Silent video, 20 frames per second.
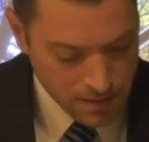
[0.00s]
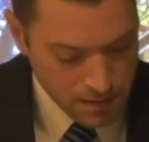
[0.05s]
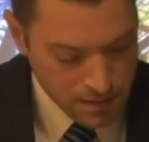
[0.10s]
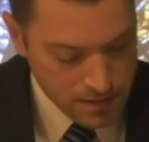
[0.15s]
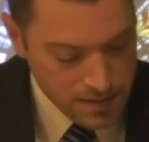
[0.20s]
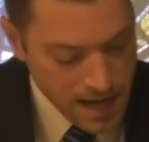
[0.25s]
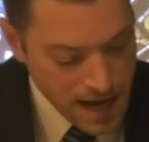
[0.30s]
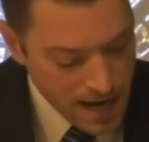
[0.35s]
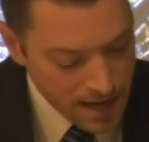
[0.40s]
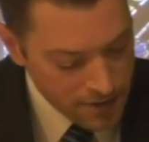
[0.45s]

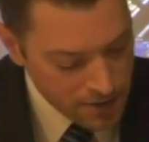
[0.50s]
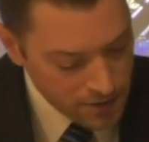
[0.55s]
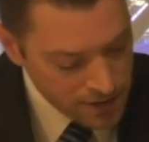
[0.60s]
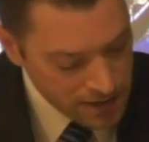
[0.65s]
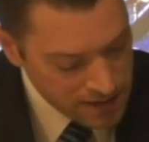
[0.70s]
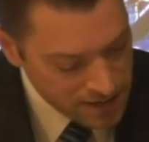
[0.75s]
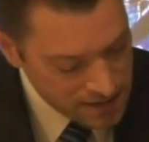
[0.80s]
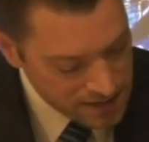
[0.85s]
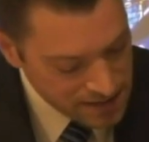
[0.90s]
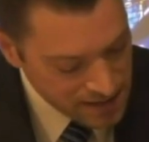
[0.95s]
Neither
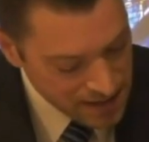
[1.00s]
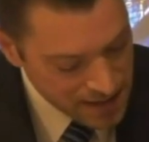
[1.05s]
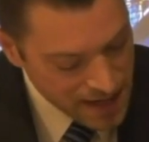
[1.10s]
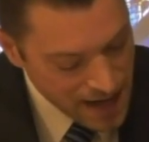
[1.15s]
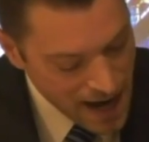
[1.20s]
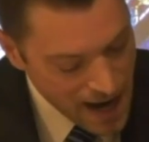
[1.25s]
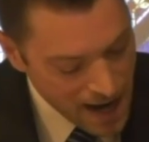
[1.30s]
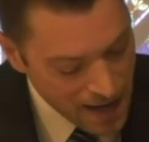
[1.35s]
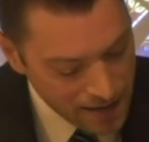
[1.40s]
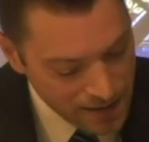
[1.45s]
is the
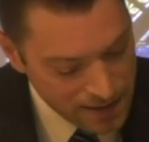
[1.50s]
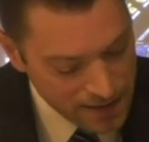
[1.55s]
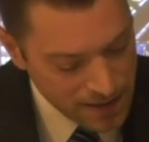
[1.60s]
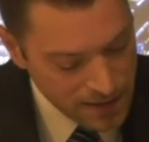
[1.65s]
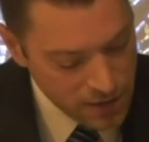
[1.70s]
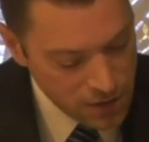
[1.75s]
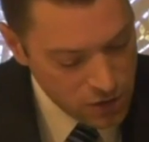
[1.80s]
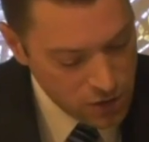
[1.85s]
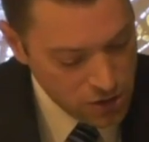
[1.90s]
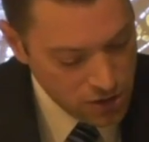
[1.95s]

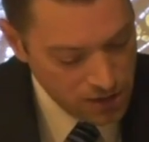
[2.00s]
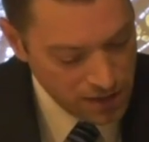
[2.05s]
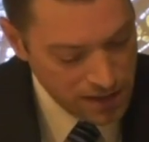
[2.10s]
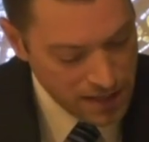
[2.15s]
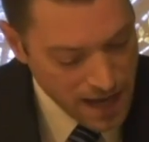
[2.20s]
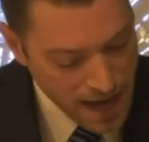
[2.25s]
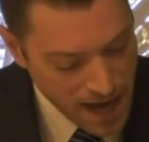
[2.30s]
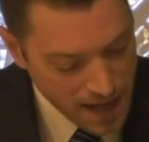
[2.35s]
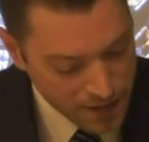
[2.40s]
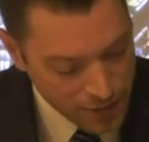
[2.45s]
knowledge the
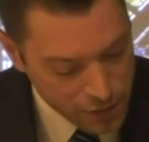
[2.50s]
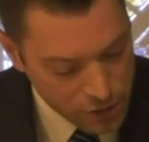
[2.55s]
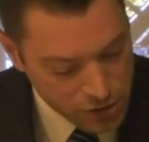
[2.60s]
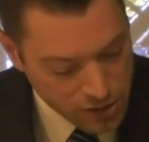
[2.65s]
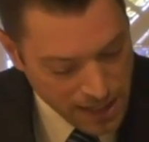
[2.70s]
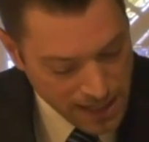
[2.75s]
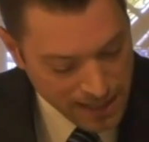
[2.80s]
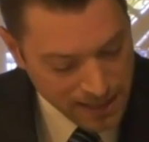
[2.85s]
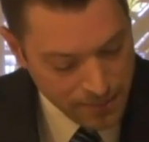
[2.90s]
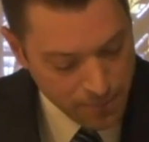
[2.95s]
knowledge
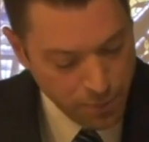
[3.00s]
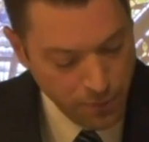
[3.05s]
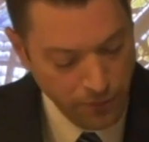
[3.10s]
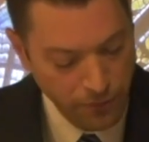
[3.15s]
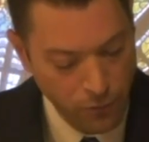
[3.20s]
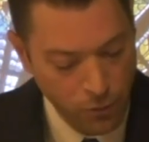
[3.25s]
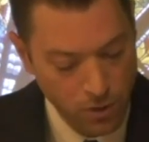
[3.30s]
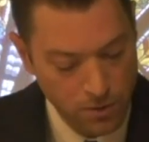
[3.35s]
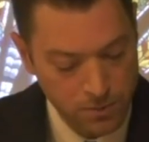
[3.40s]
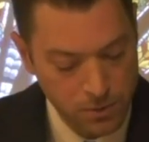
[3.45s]
that can
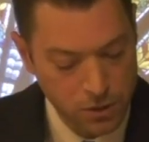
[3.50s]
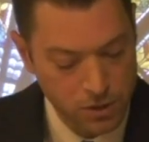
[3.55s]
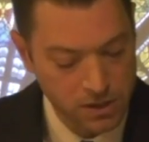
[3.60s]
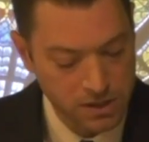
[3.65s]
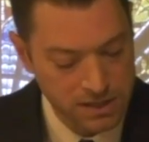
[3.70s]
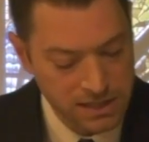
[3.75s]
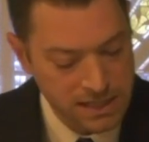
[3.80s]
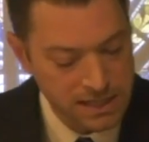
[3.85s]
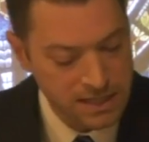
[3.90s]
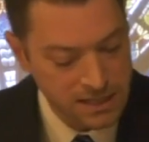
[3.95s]
perform good
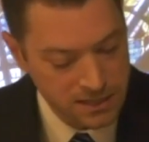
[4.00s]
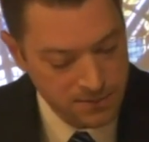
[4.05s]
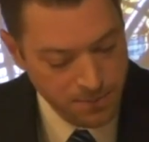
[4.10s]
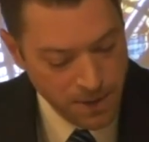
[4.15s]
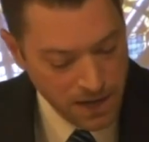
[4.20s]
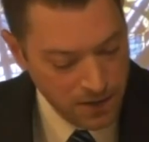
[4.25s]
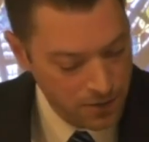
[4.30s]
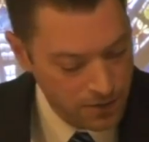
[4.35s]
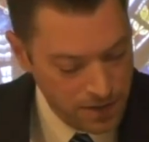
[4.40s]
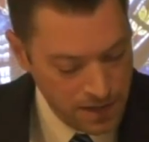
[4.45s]
deeds
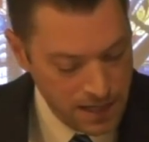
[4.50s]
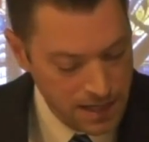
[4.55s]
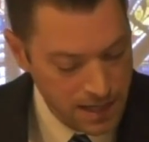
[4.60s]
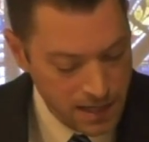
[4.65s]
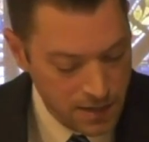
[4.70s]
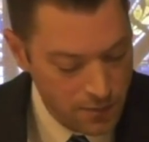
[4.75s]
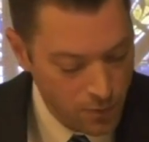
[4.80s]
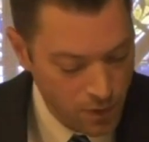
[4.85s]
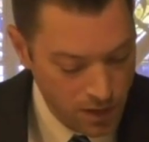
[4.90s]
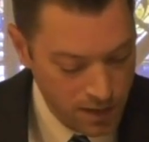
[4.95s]
better than
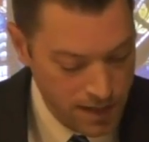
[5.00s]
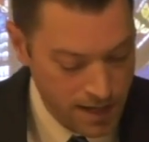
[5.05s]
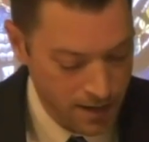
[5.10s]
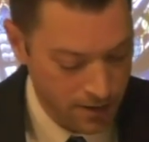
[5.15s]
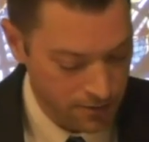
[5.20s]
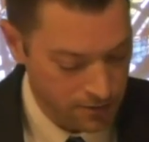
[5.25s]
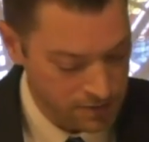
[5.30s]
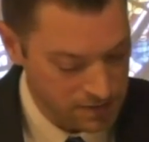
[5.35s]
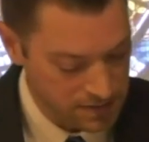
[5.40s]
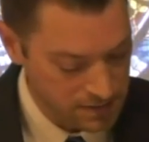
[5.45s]
anyone
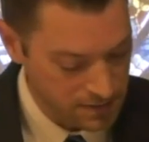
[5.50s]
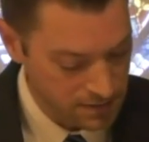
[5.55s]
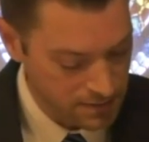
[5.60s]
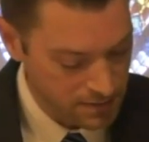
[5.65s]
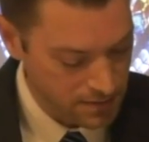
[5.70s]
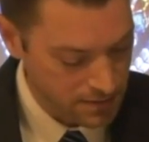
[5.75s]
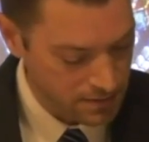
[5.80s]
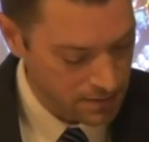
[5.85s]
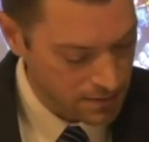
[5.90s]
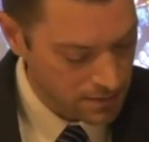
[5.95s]
else.
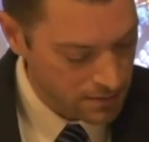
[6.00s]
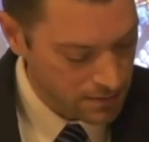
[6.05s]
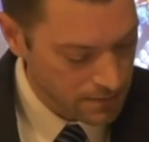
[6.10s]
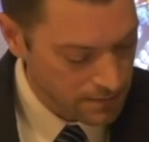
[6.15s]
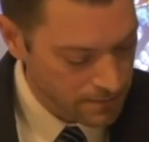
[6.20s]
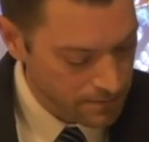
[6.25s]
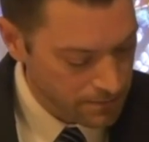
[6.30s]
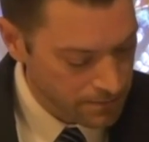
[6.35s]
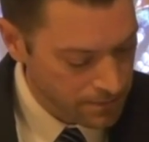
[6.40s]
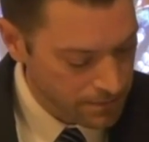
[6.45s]

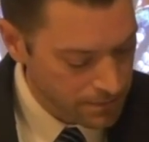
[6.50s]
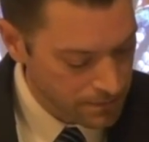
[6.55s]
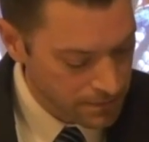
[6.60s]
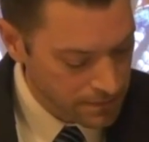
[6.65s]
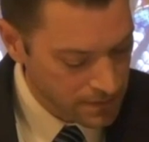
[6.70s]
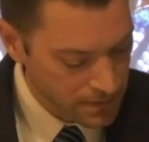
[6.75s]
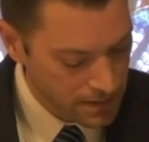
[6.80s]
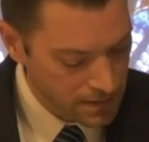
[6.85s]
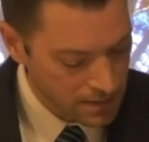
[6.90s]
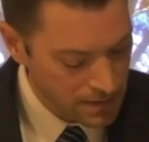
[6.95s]

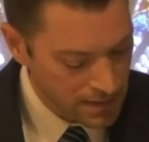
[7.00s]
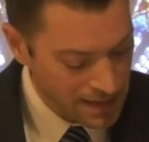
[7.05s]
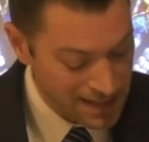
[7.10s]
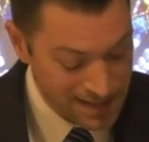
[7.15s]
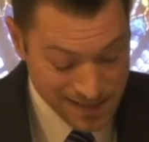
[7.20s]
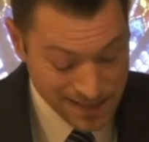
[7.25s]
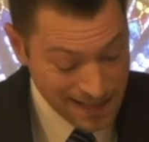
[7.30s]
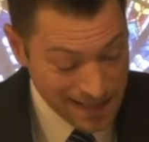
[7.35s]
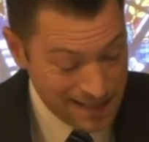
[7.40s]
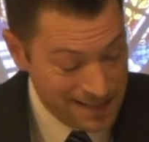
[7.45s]

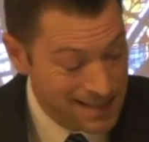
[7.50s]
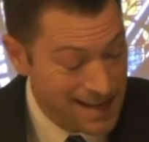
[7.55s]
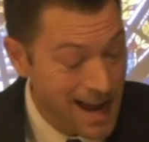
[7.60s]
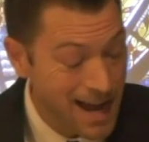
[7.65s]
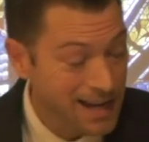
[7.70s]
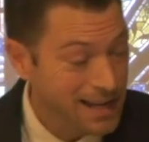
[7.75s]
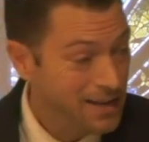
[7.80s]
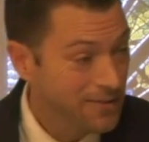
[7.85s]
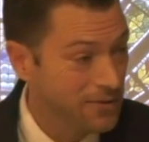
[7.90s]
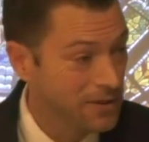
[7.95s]
It's, it's
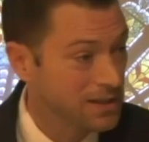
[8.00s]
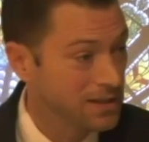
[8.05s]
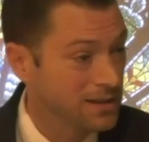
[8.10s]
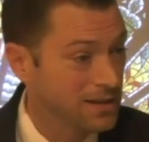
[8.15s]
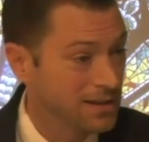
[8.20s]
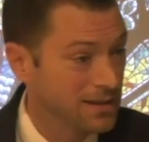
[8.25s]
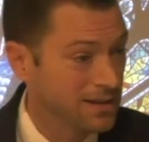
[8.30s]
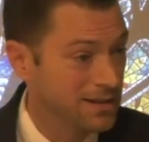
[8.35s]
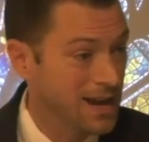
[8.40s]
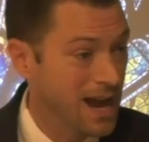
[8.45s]
not even
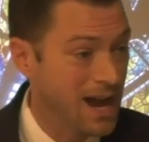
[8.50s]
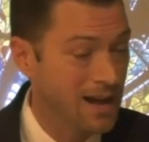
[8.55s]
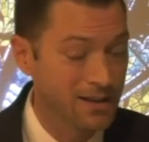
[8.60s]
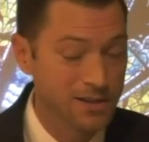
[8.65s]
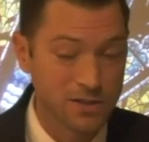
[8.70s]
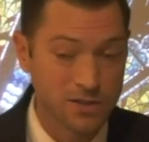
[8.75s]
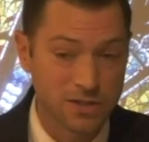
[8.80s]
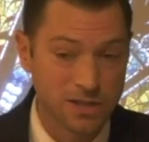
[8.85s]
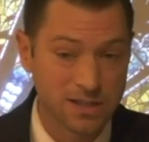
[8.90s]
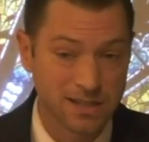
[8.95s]

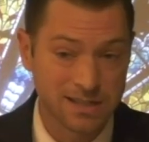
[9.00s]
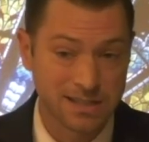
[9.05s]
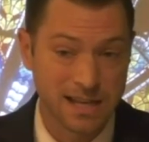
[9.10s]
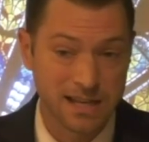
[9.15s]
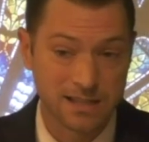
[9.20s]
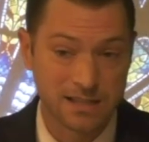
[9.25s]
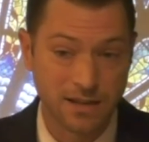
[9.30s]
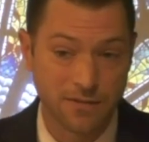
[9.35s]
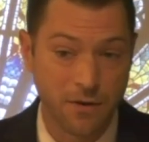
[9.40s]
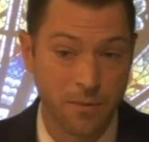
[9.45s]
knowledge in the
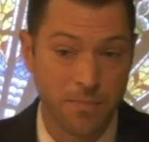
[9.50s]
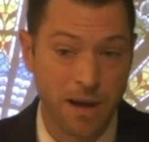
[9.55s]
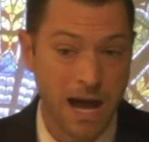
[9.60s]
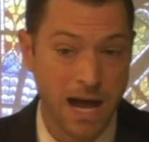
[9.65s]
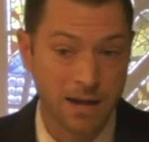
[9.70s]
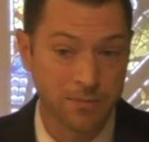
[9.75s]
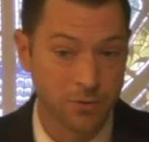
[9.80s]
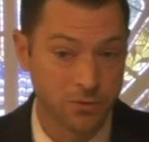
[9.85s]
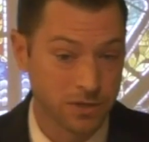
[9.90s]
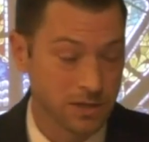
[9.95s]
sense of a
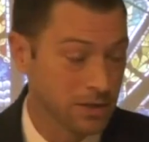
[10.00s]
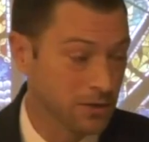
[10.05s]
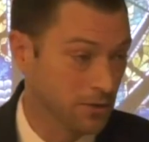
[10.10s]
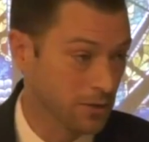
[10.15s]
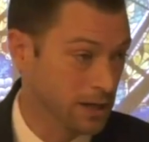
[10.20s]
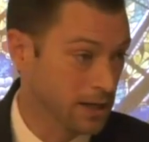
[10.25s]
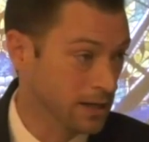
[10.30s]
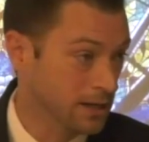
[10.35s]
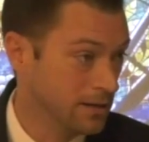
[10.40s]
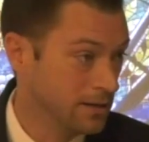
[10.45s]
Bible
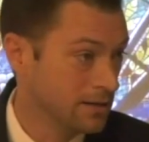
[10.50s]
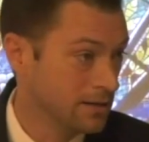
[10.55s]
degree.